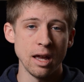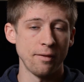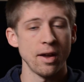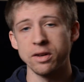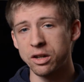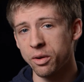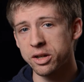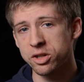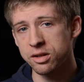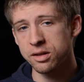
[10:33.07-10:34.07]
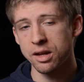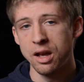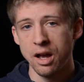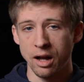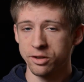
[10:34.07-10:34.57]
If you have any questions,
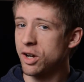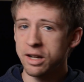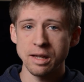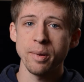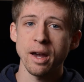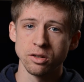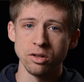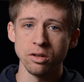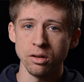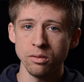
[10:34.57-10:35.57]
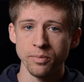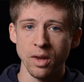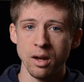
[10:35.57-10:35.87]
I'll try to get back to you.